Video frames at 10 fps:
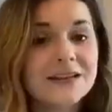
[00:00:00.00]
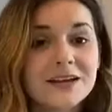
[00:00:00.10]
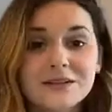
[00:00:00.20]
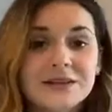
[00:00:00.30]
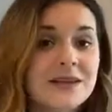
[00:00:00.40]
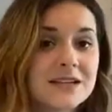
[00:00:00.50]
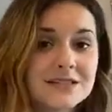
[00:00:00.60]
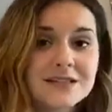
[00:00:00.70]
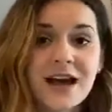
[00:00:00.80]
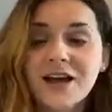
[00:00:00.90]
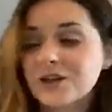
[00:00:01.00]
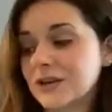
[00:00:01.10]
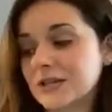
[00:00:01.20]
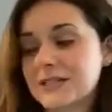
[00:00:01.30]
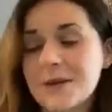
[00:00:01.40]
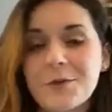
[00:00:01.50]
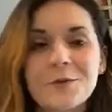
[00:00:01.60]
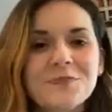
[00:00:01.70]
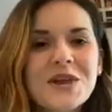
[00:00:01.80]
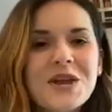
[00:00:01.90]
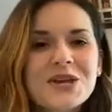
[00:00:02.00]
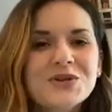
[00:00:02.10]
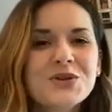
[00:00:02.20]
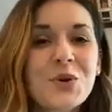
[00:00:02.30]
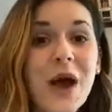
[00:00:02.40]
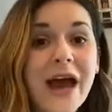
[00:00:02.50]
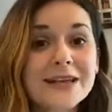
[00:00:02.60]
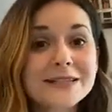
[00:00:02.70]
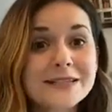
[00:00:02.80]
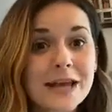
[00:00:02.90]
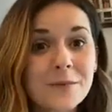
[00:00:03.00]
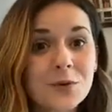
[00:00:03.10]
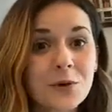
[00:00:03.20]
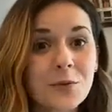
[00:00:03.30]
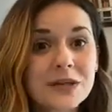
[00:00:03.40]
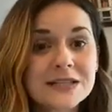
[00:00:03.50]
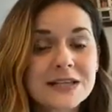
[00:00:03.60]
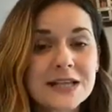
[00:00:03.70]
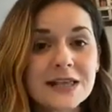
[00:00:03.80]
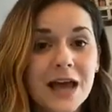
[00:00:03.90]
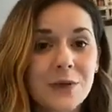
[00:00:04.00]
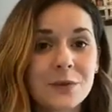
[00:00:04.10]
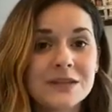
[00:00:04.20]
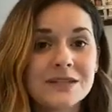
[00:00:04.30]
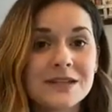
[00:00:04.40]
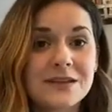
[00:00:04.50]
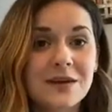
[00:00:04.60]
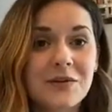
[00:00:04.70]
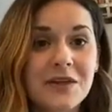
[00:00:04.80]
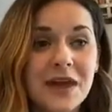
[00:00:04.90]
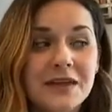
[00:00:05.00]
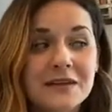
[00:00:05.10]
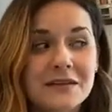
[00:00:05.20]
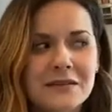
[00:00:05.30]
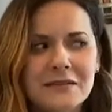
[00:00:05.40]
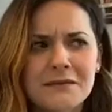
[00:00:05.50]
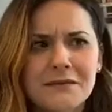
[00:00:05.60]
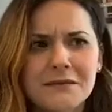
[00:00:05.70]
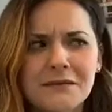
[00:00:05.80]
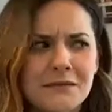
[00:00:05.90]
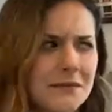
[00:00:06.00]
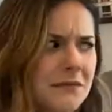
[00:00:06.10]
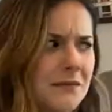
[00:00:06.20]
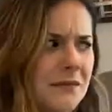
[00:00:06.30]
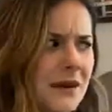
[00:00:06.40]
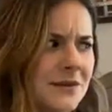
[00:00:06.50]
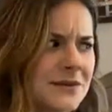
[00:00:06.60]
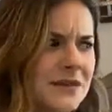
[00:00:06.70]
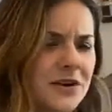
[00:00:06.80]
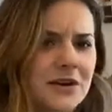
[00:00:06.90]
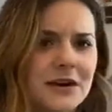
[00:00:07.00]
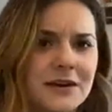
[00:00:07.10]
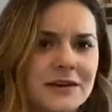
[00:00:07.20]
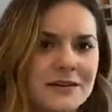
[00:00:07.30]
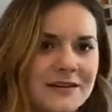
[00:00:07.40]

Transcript: Yeah, that's not a good example. So as Samuel went to Eli, we see, though, that was scary, Hugga.